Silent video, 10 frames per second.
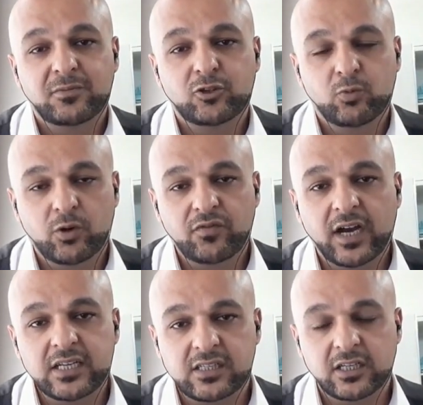
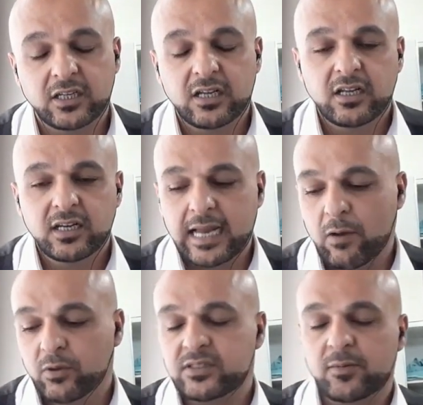revise it. Now,
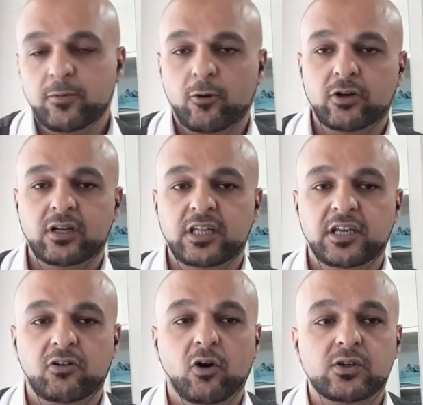what's important
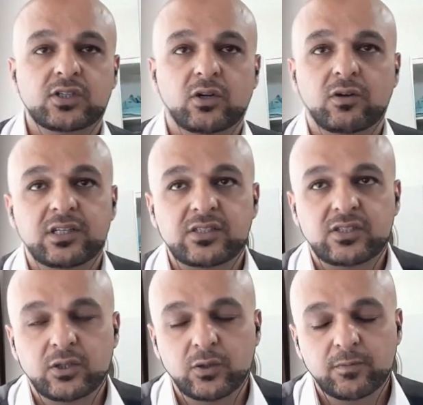here also is
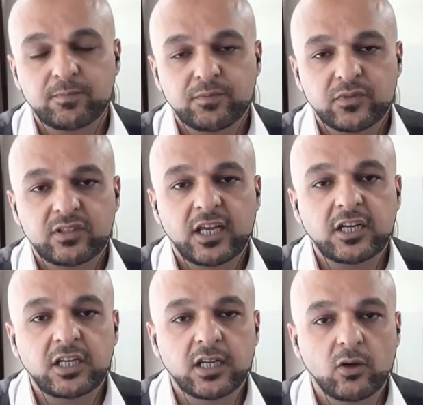to
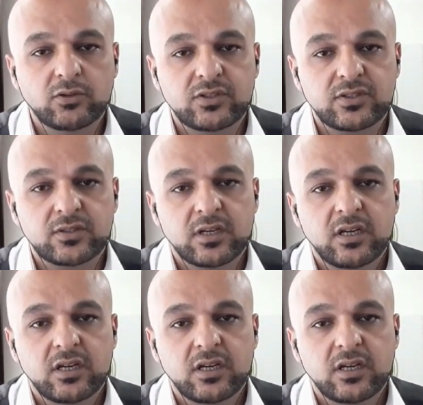take notes.